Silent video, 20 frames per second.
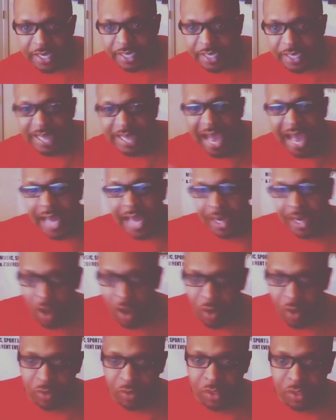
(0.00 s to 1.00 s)
in the
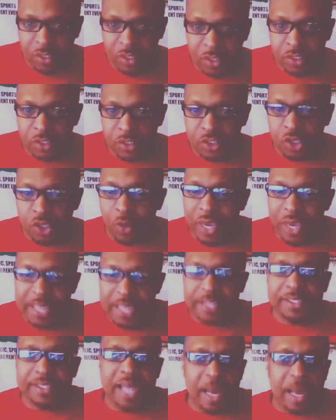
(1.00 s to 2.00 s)
dialogue. So
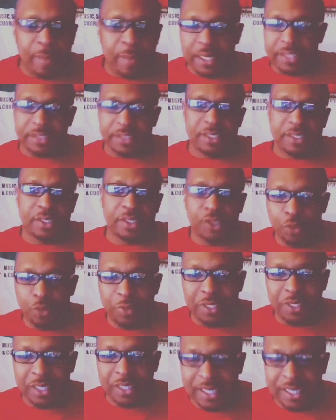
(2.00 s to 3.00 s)
each time I listen to
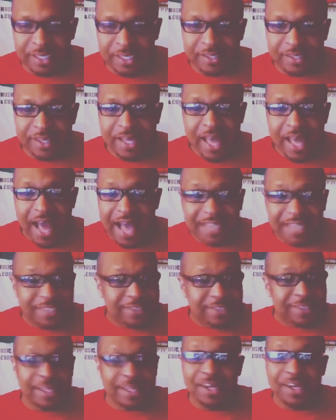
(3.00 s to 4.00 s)
Cuban Linx, I
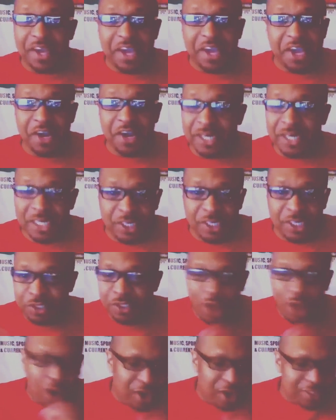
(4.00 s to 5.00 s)
still hear little
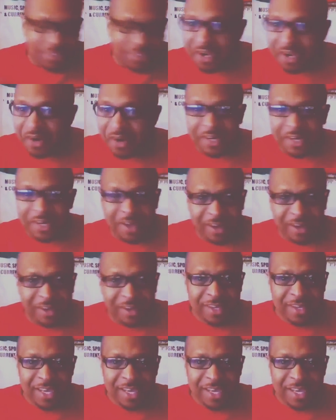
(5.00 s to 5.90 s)
darts here and there,